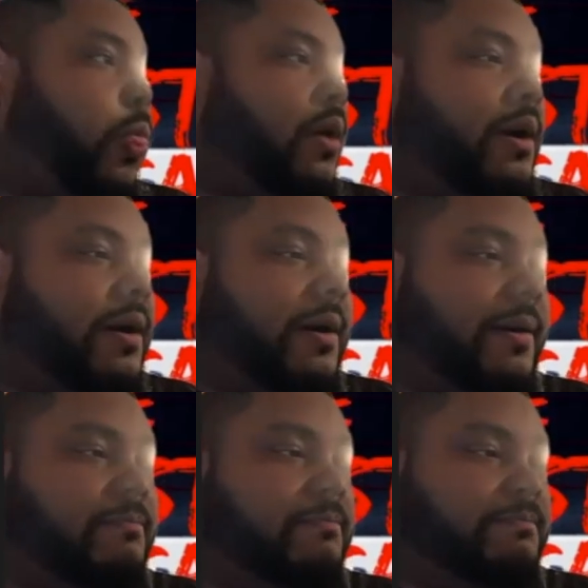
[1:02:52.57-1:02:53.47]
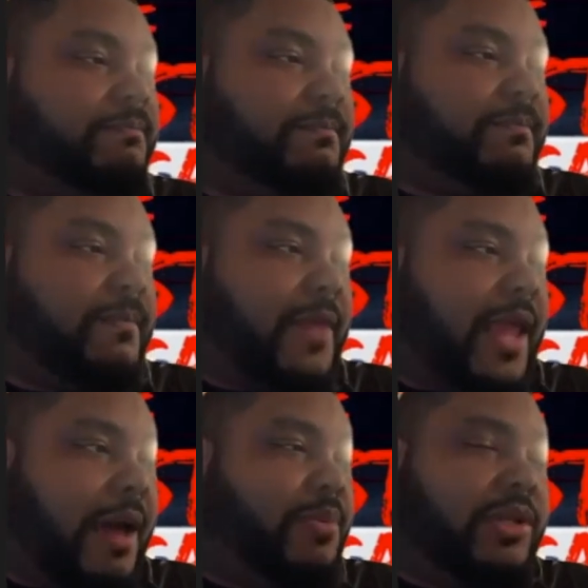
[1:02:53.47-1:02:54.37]
Um,
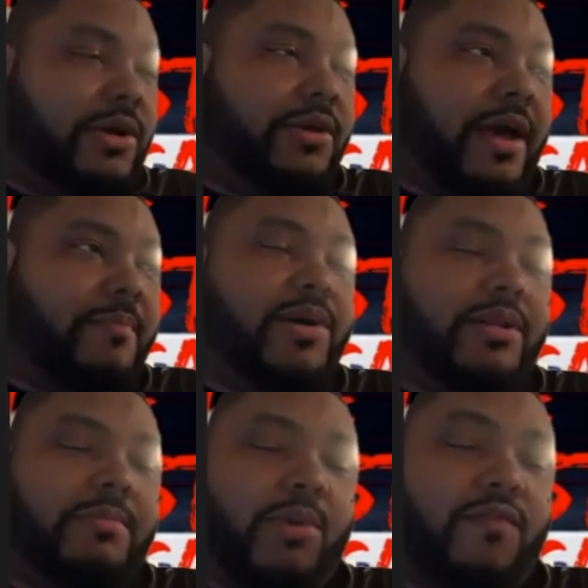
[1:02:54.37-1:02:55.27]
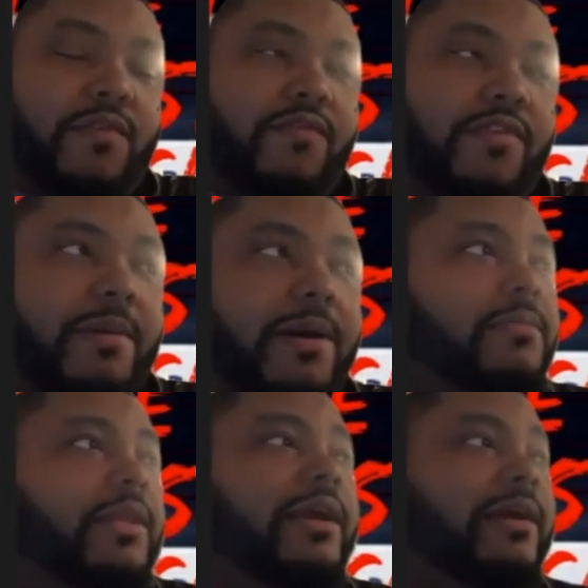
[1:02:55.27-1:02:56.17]
I put her, I put both of them
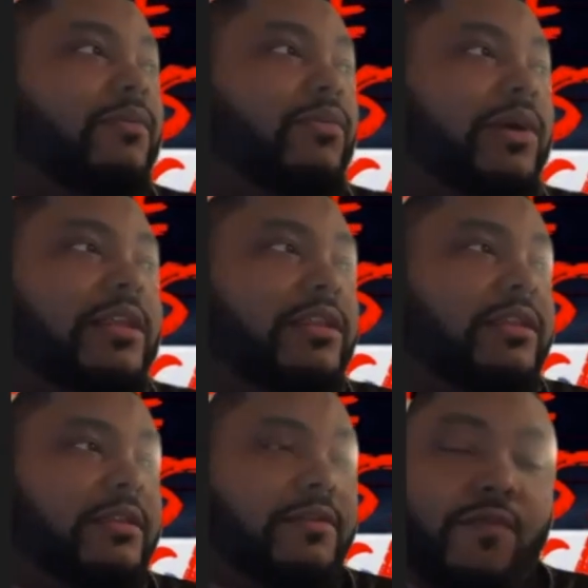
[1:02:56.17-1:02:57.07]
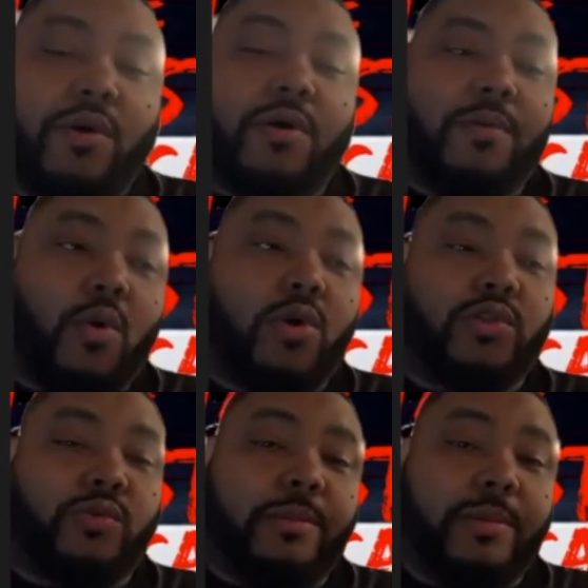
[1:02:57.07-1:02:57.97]
up there with the four
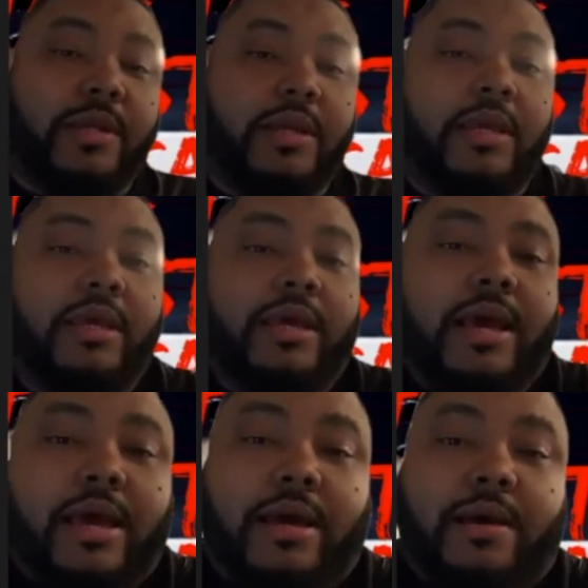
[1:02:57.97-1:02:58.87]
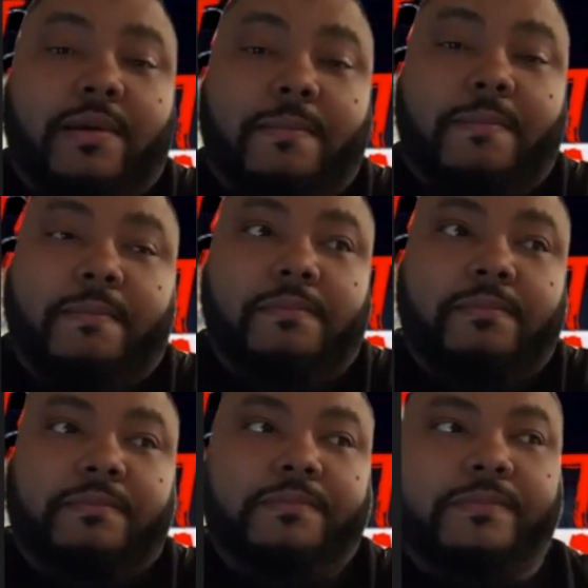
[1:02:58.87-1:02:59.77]
horsewomen. Um,
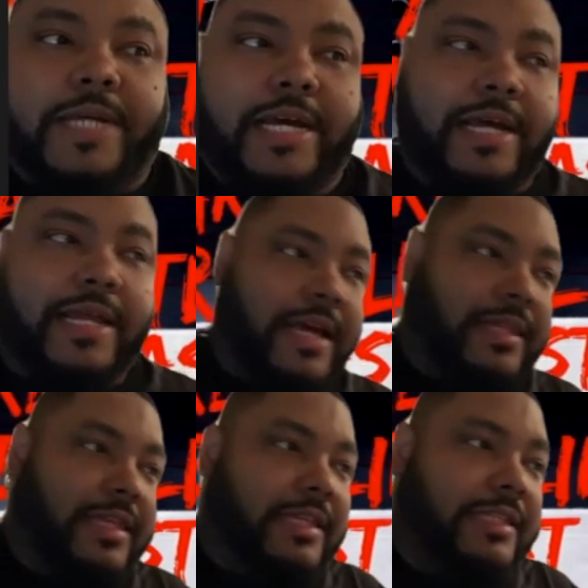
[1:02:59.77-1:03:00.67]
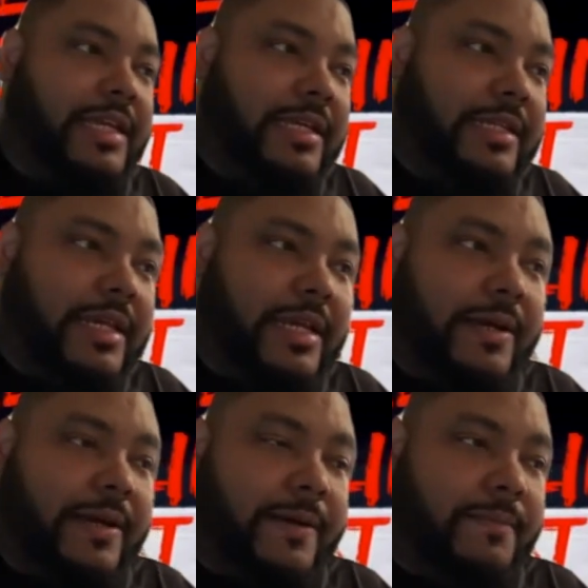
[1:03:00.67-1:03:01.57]
I, I, think they they
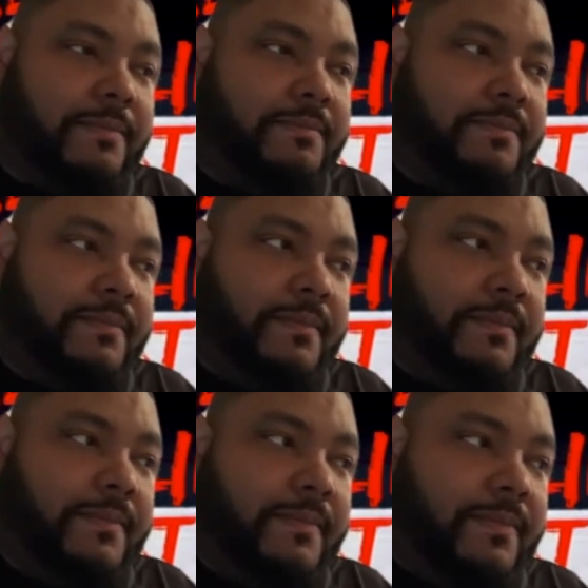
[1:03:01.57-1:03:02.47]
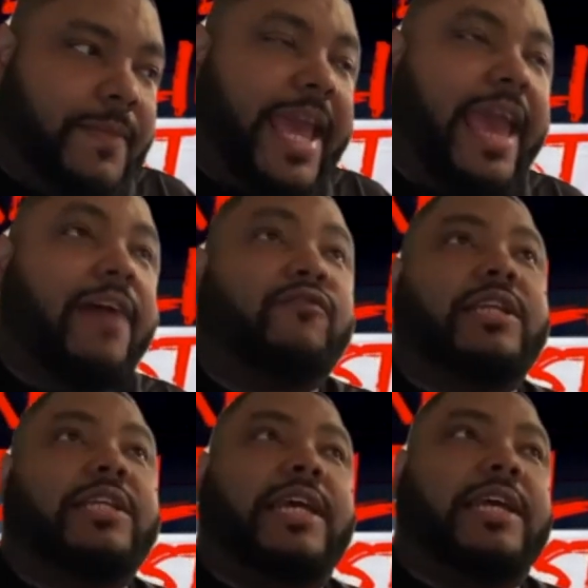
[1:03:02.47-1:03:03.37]
um, they have what
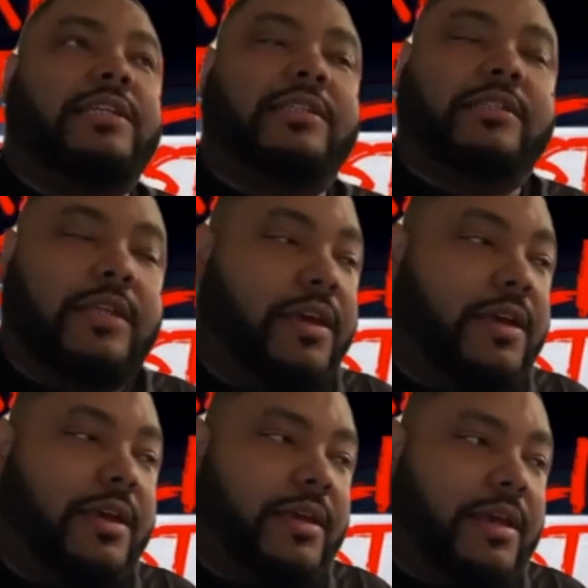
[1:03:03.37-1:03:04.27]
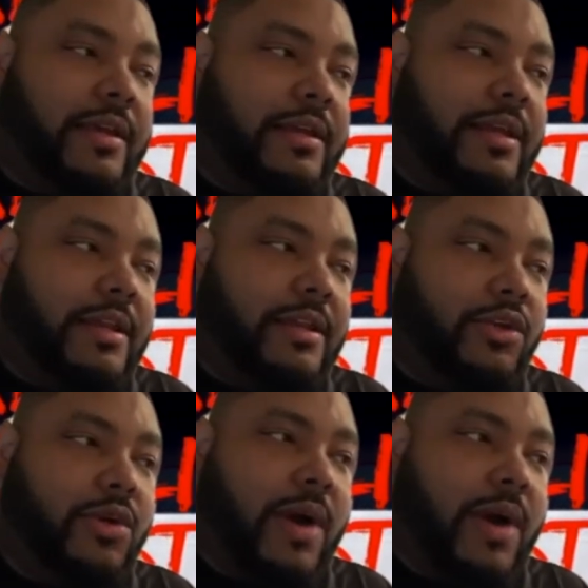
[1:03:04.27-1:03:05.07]
it takes, and, and, and you know